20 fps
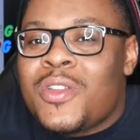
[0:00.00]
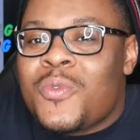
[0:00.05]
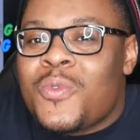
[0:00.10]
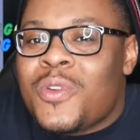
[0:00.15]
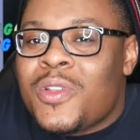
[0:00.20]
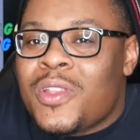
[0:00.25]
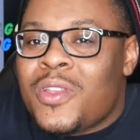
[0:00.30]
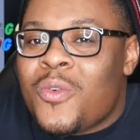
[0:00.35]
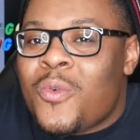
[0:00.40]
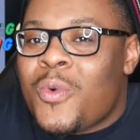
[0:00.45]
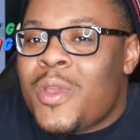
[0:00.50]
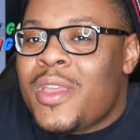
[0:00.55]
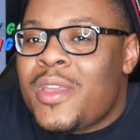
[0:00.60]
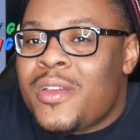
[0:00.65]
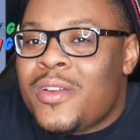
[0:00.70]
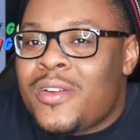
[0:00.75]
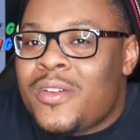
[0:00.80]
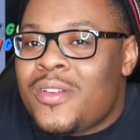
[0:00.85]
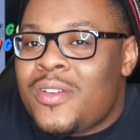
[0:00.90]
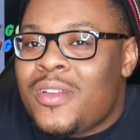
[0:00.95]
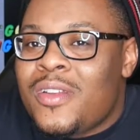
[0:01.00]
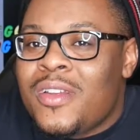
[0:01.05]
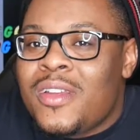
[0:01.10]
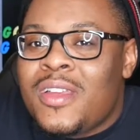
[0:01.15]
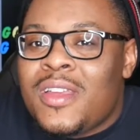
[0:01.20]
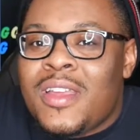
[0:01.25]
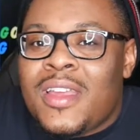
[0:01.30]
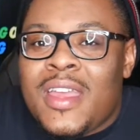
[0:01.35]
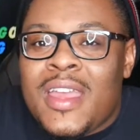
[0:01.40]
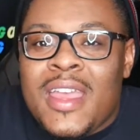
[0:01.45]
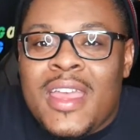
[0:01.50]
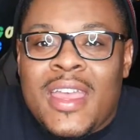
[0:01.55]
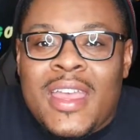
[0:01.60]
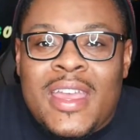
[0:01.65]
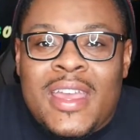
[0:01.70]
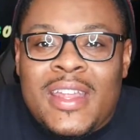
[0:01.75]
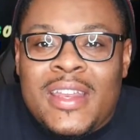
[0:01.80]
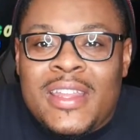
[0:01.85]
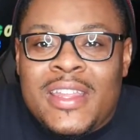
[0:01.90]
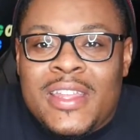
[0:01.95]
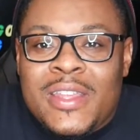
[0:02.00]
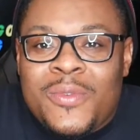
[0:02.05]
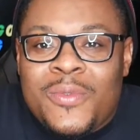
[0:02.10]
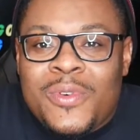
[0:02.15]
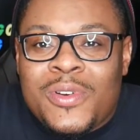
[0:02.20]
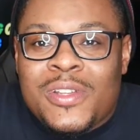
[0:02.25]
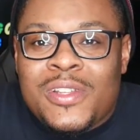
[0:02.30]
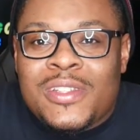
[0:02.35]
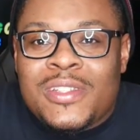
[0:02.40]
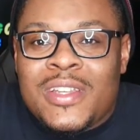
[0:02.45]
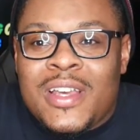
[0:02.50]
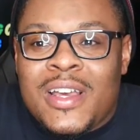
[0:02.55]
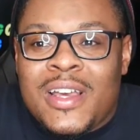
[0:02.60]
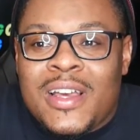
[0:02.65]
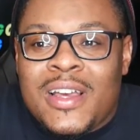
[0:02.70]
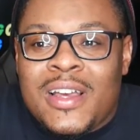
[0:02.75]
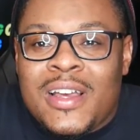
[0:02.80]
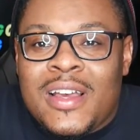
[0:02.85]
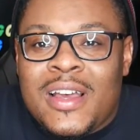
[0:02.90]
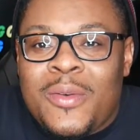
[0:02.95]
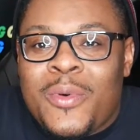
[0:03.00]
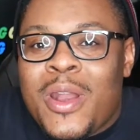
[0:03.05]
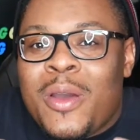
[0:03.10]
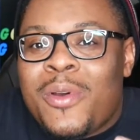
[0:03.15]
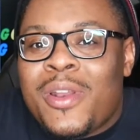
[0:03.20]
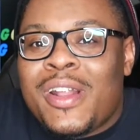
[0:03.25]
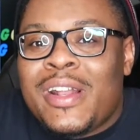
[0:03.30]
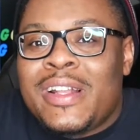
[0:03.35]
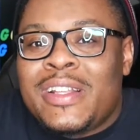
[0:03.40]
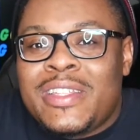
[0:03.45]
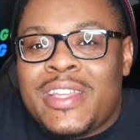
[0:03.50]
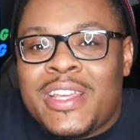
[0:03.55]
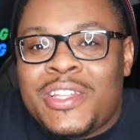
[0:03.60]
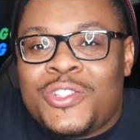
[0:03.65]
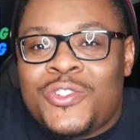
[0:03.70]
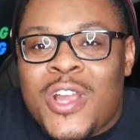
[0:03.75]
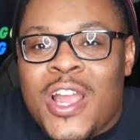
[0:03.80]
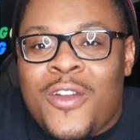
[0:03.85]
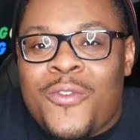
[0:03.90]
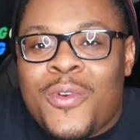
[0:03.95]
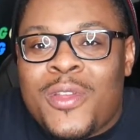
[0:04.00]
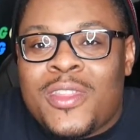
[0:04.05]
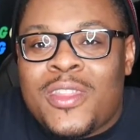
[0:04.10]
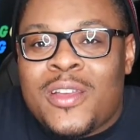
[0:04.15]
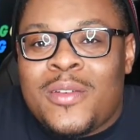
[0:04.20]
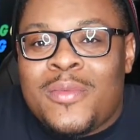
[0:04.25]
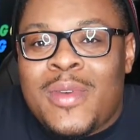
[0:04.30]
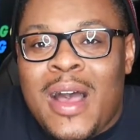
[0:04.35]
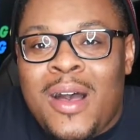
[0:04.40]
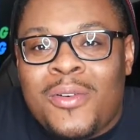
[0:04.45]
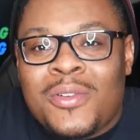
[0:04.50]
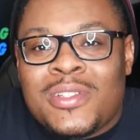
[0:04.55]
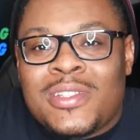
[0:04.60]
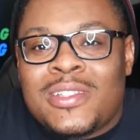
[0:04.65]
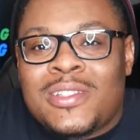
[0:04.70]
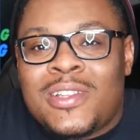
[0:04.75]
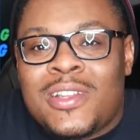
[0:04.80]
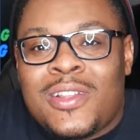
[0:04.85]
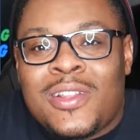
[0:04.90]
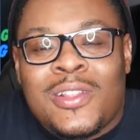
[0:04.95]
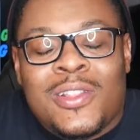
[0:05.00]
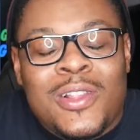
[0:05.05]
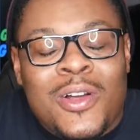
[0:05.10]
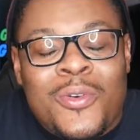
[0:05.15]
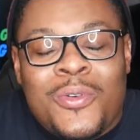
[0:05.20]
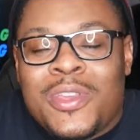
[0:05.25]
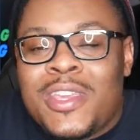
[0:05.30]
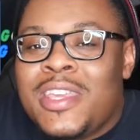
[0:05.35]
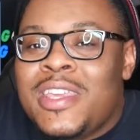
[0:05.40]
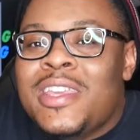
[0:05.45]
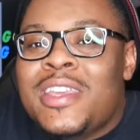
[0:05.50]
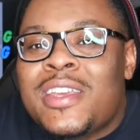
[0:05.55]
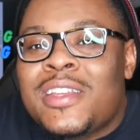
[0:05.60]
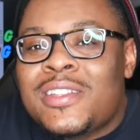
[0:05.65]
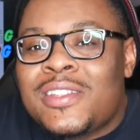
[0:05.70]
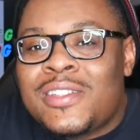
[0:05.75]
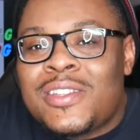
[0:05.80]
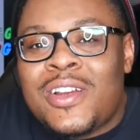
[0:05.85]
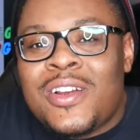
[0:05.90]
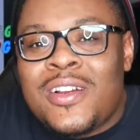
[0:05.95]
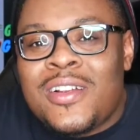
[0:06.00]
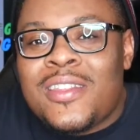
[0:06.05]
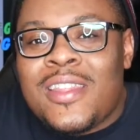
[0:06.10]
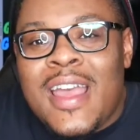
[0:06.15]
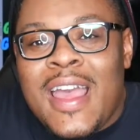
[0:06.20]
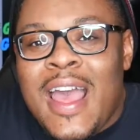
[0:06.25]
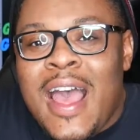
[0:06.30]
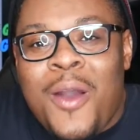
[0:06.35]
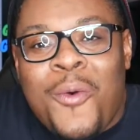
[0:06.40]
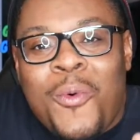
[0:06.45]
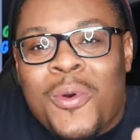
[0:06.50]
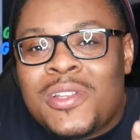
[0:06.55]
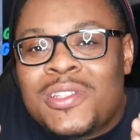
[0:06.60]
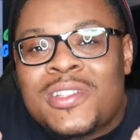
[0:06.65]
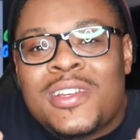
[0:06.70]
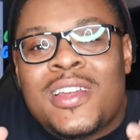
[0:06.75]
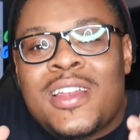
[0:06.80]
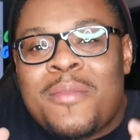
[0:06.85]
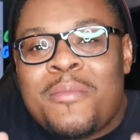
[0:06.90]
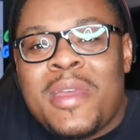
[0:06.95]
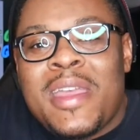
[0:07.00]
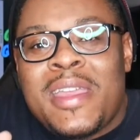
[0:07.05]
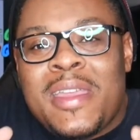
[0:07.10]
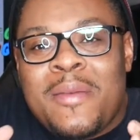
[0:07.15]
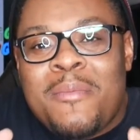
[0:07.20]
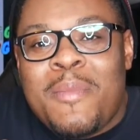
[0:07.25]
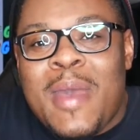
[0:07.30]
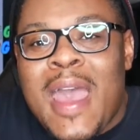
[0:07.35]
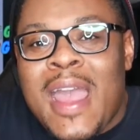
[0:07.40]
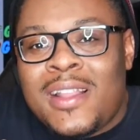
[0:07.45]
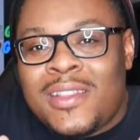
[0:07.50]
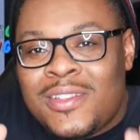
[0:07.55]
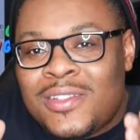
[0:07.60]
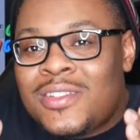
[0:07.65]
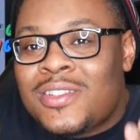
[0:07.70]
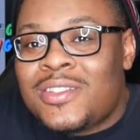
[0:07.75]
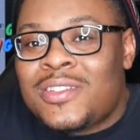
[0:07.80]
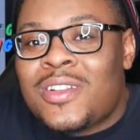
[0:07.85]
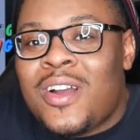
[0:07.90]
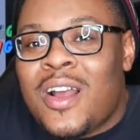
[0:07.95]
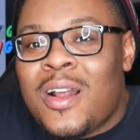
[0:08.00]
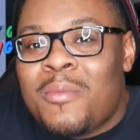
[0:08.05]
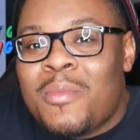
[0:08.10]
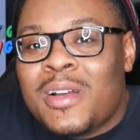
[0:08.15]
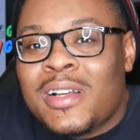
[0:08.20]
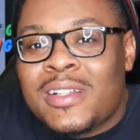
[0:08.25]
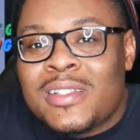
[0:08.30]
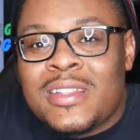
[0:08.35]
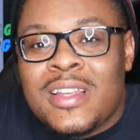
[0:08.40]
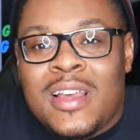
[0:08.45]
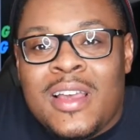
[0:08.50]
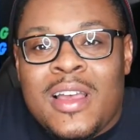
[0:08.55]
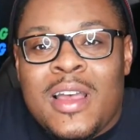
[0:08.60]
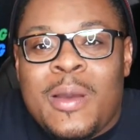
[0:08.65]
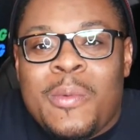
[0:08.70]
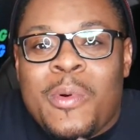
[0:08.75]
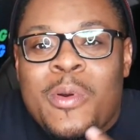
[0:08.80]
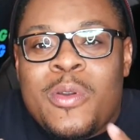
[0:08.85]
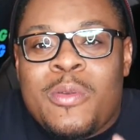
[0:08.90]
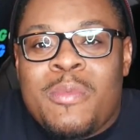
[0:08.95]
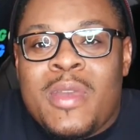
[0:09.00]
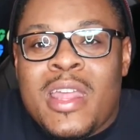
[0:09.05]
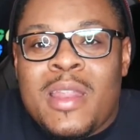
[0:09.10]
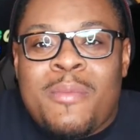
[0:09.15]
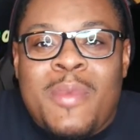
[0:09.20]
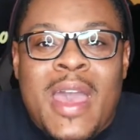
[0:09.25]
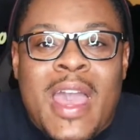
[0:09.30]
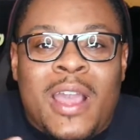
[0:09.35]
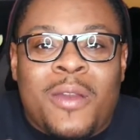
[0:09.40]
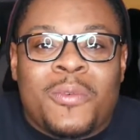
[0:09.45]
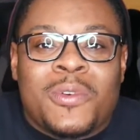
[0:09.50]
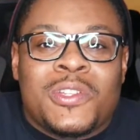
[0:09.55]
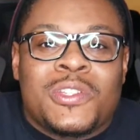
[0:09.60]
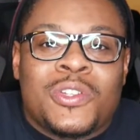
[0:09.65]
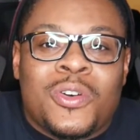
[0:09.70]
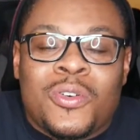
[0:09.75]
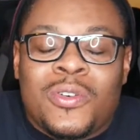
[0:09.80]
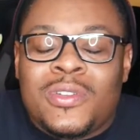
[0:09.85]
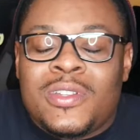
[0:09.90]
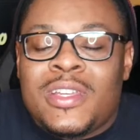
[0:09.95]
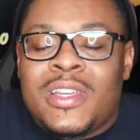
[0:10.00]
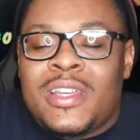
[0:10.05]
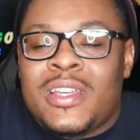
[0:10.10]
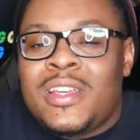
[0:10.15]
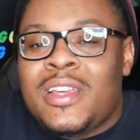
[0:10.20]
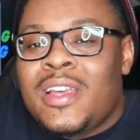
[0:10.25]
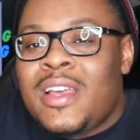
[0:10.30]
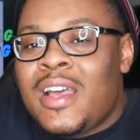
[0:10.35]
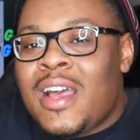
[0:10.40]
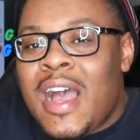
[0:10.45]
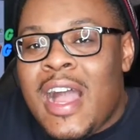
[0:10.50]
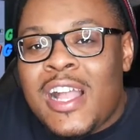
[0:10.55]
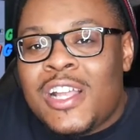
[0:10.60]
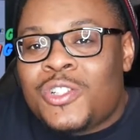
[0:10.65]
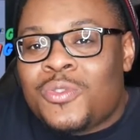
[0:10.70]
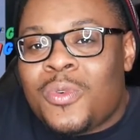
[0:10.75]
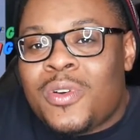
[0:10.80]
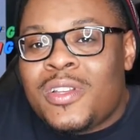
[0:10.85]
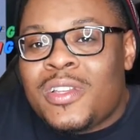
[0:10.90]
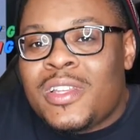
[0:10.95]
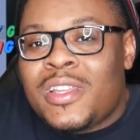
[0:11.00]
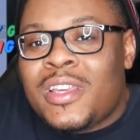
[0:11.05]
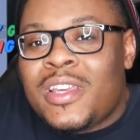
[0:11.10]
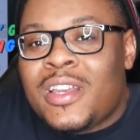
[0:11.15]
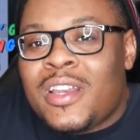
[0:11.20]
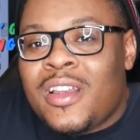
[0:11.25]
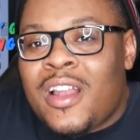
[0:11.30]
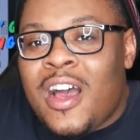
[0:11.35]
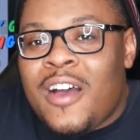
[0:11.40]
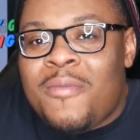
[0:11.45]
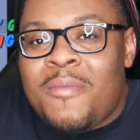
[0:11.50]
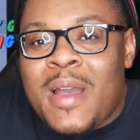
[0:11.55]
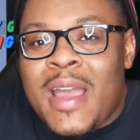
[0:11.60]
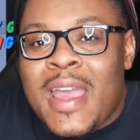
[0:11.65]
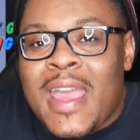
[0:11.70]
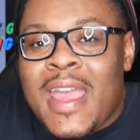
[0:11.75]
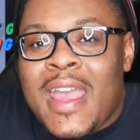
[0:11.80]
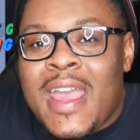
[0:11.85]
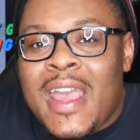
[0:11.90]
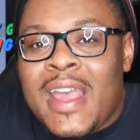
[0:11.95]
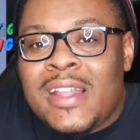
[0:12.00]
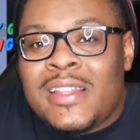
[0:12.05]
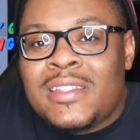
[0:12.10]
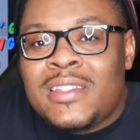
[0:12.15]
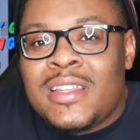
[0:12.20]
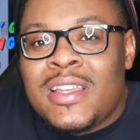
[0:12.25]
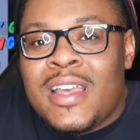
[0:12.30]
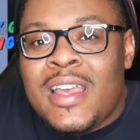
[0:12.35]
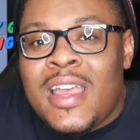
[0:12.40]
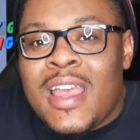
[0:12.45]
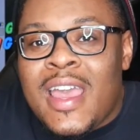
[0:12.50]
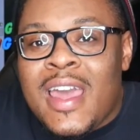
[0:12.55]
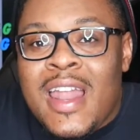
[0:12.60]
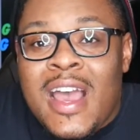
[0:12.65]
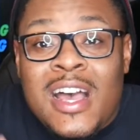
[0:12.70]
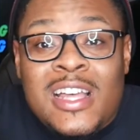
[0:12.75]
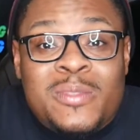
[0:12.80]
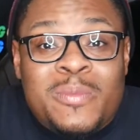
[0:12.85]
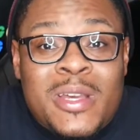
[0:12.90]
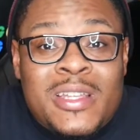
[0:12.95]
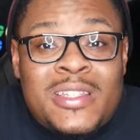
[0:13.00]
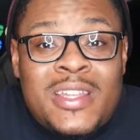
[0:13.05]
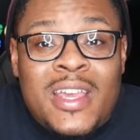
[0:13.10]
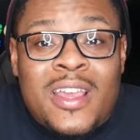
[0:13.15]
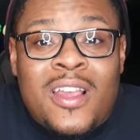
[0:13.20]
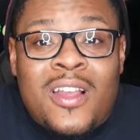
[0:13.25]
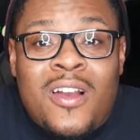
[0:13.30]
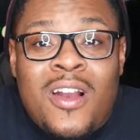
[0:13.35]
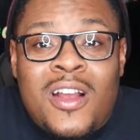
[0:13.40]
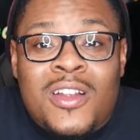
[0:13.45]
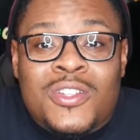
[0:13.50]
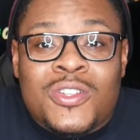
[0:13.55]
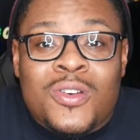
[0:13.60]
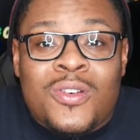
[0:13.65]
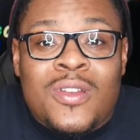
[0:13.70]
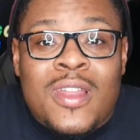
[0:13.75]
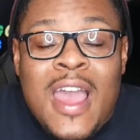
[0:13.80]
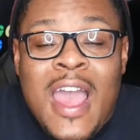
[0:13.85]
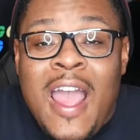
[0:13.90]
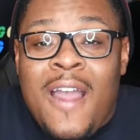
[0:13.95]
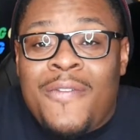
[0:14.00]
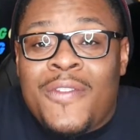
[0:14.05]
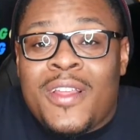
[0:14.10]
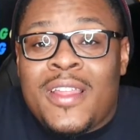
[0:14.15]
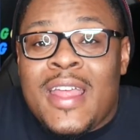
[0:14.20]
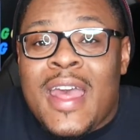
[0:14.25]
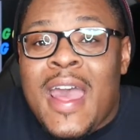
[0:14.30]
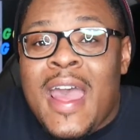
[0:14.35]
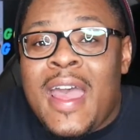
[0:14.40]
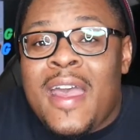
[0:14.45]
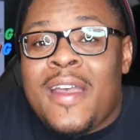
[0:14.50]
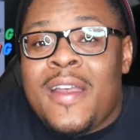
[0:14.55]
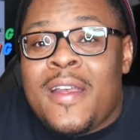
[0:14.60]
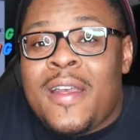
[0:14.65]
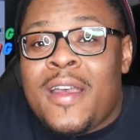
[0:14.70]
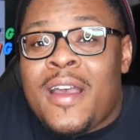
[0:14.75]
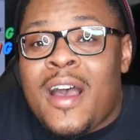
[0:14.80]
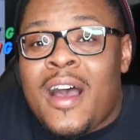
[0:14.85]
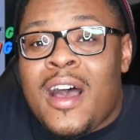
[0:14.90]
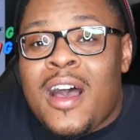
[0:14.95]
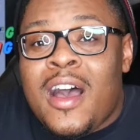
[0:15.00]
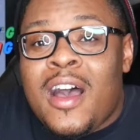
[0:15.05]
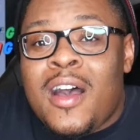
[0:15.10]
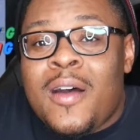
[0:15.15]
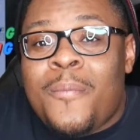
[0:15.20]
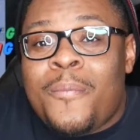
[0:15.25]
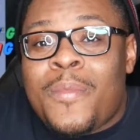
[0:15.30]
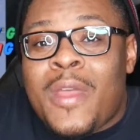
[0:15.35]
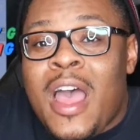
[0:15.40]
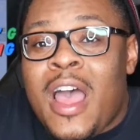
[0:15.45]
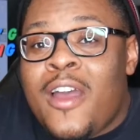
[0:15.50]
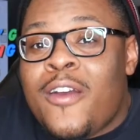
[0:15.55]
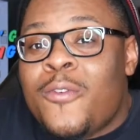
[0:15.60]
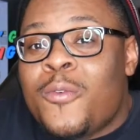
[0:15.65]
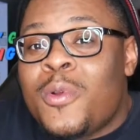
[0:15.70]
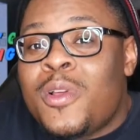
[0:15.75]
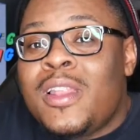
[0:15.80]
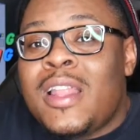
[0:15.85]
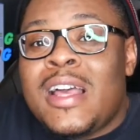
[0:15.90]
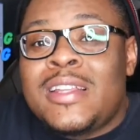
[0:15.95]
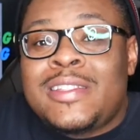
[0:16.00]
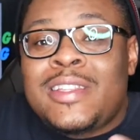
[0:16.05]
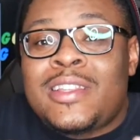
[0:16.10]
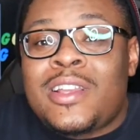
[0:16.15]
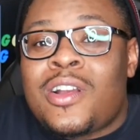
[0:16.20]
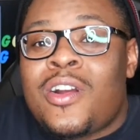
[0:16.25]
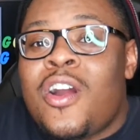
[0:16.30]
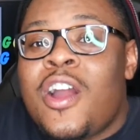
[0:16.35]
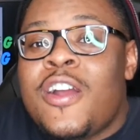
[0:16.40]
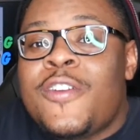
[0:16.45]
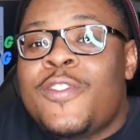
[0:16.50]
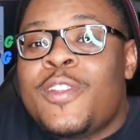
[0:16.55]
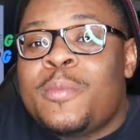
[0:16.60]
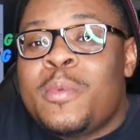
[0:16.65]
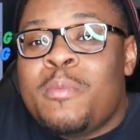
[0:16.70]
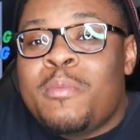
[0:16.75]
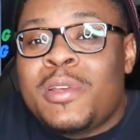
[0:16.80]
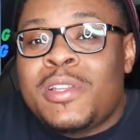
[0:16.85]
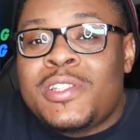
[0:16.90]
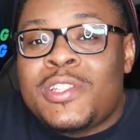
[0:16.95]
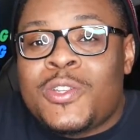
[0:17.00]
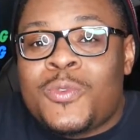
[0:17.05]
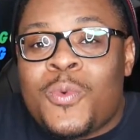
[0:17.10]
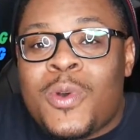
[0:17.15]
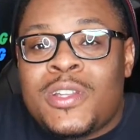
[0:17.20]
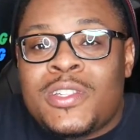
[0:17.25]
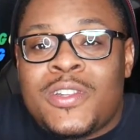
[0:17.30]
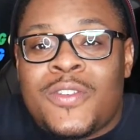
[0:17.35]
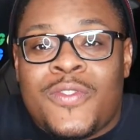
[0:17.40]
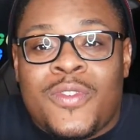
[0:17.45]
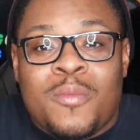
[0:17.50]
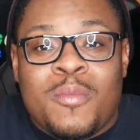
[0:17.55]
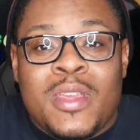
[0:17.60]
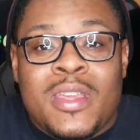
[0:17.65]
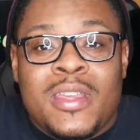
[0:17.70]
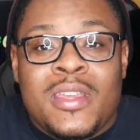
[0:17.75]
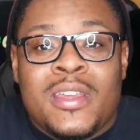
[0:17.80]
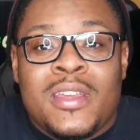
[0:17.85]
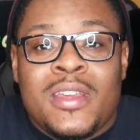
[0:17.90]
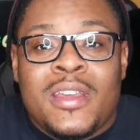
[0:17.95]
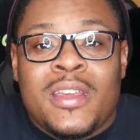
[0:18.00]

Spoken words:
really weird. And he was, when I went on a test drive with him, I was low-key concerned that I wasn't gonna make it back to the Starbucks. But we made it back, we sold it. I just wanted to get it off my hands, and that was my second car I sold. After that, I realized that the car flipping business wasn't for me.